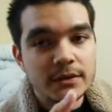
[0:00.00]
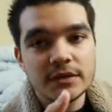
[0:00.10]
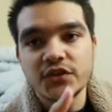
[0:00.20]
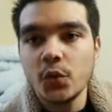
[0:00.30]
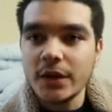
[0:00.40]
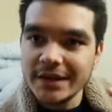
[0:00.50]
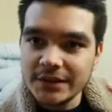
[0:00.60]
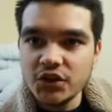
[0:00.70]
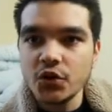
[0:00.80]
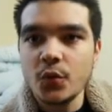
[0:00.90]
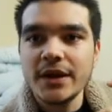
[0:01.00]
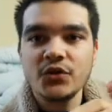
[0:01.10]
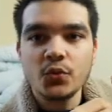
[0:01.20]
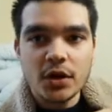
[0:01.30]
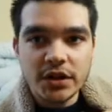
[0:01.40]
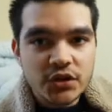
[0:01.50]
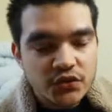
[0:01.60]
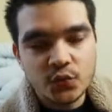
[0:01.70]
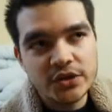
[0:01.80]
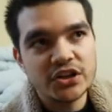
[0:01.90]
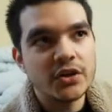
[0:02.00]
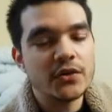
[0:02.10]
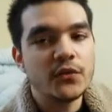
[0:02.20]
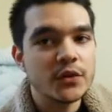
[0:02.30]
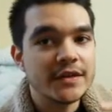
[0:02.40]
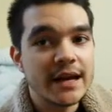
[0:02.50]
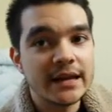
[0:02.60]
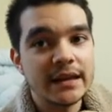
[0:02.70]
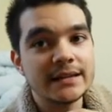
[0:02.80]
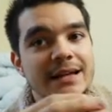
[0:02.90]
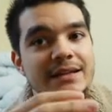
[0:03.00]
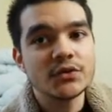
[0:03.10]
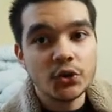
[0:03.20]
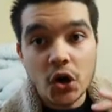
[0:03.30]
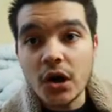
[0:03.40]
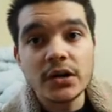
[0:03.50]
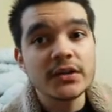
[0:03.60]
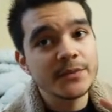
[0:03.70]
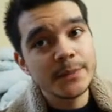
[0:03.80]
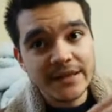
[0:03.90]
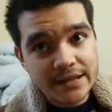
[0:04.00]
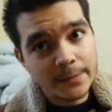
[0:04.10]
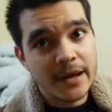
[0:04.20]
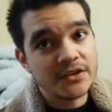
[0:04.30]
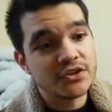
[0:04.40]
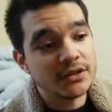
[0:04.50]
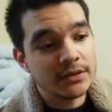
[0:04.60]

So if you want to use Wiktionary for the dialect, it's a lot of mixing and matching.